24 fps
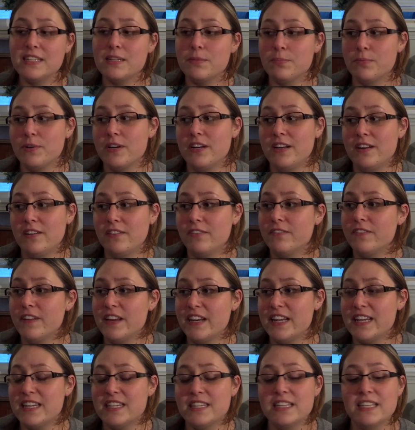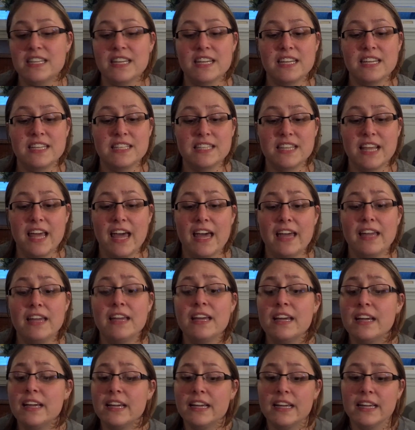to prenatal fitness is that
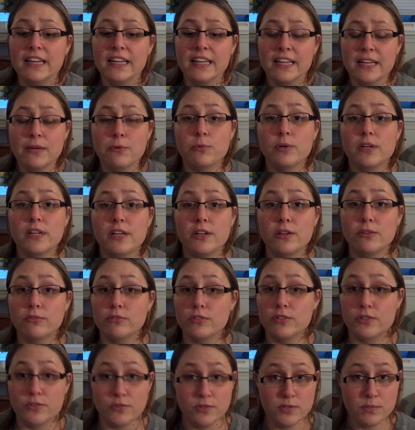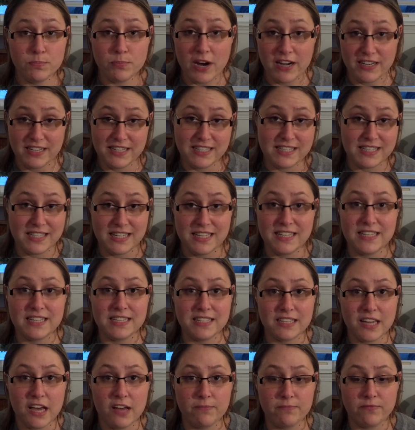it will reduce pregnancy
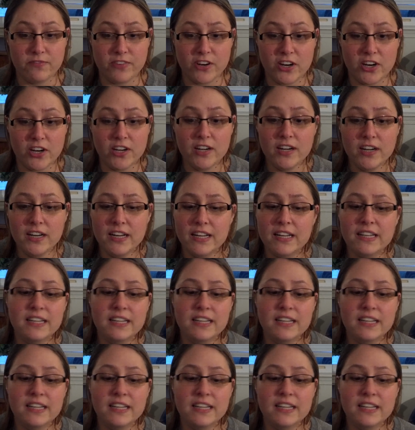discomfort,